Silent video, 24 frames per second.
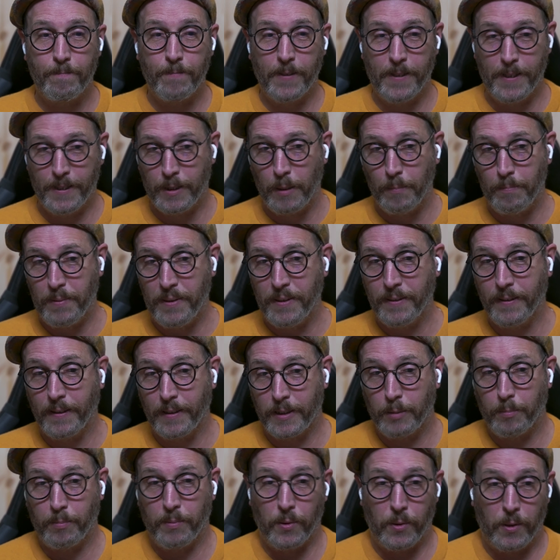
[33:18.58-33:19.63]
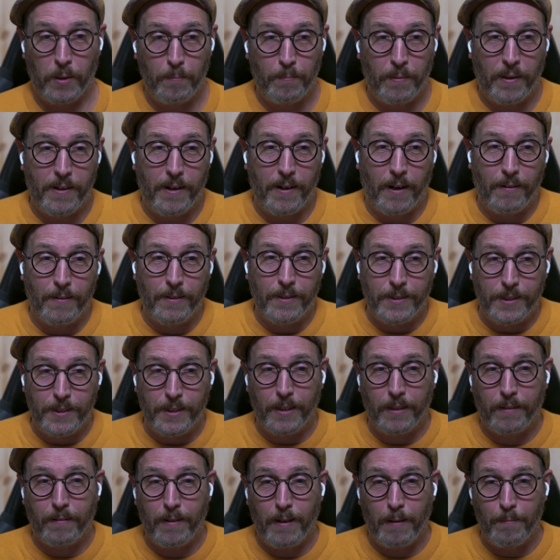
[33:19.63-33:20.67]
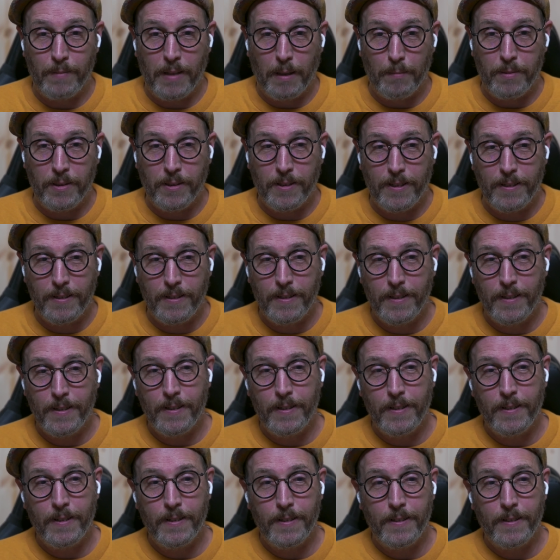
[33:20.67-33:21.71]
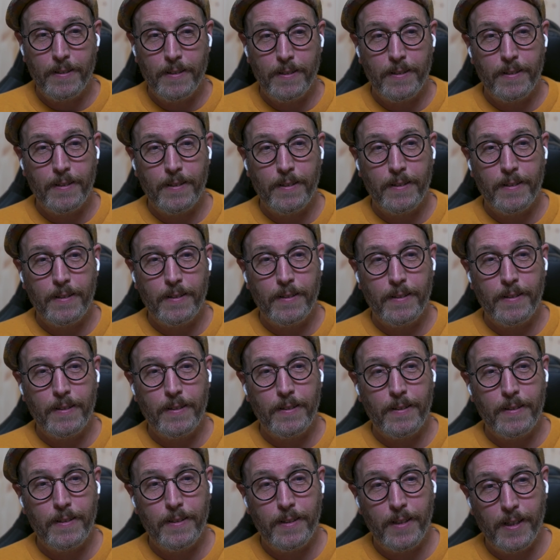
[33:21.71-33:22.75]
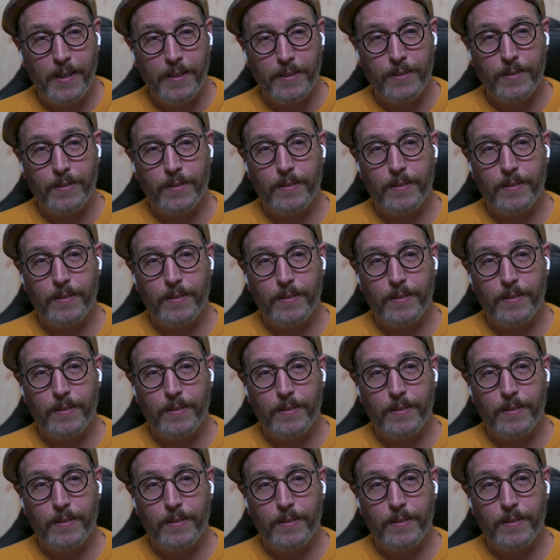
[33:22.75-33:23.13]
Is it being explored by R&D at CrabNebula? Yes.